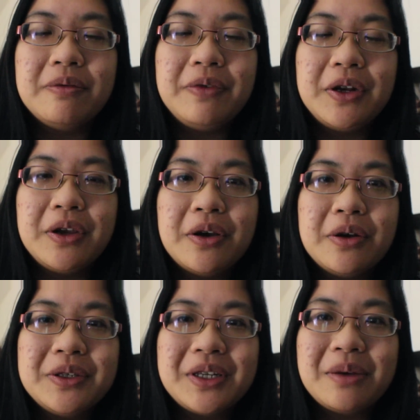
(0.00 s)

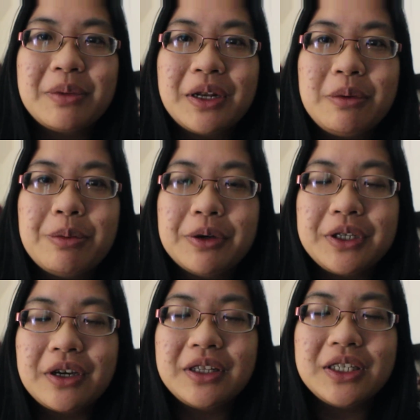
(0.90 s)
videos that I'm going to be
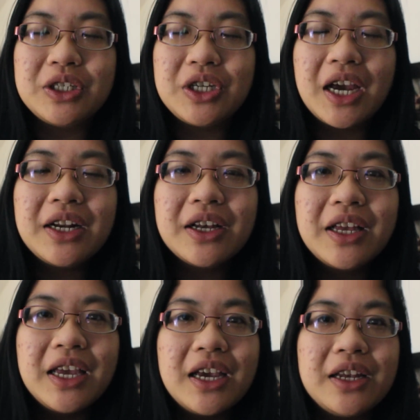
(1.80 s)
posting on this channel.
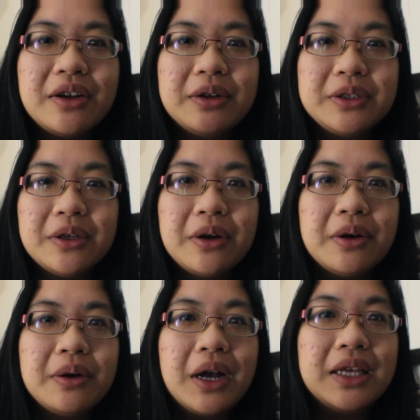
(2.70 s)
And
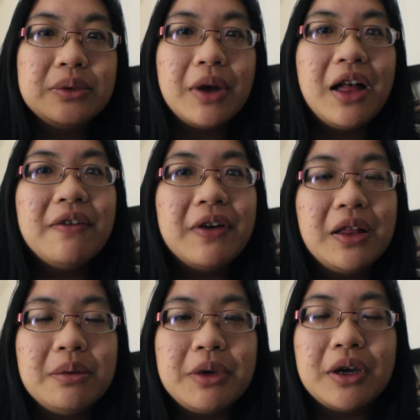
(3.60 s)
also, as well,
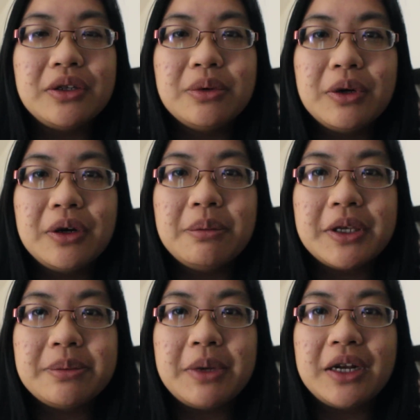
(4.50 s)
follow me on Twitter,
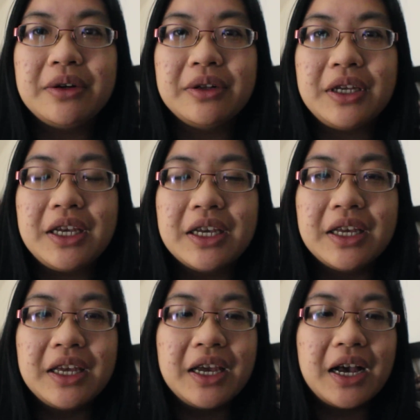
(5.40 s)
Miss Manderly.
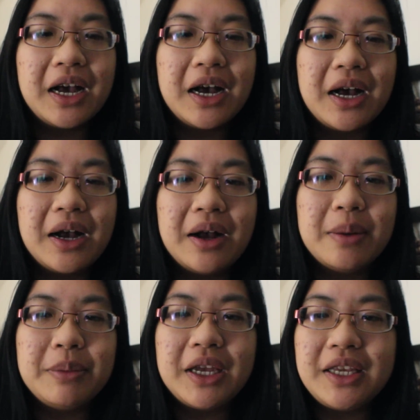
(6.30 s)

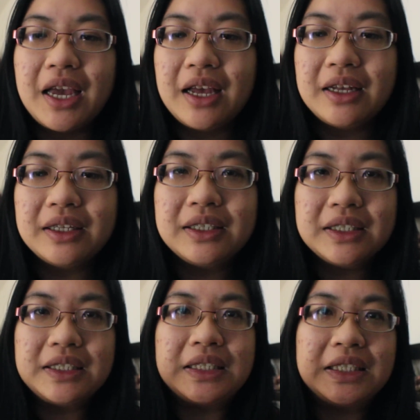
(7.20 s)
And yeah,
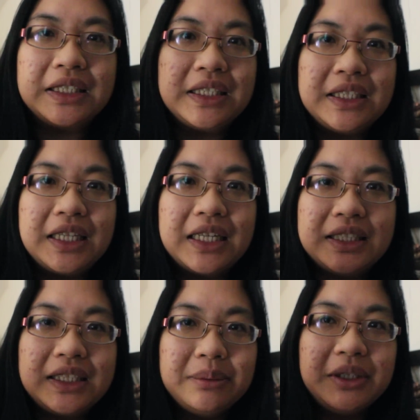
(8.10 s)

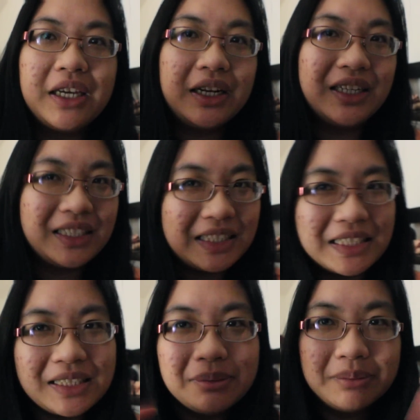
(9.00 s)
that's gonna be it.
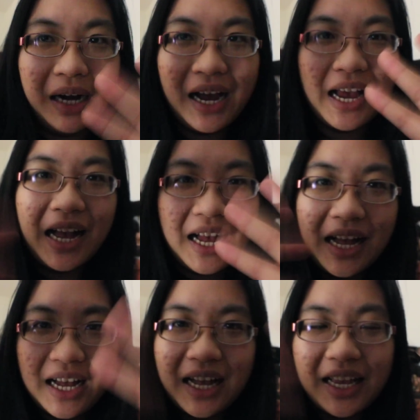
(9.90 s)

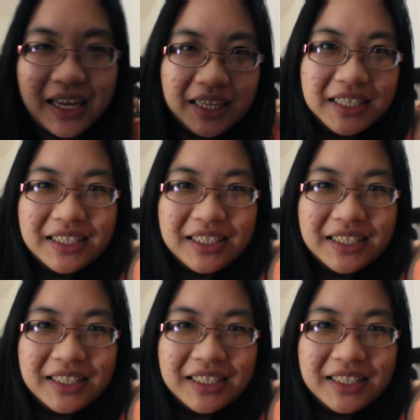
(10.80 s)
Bye.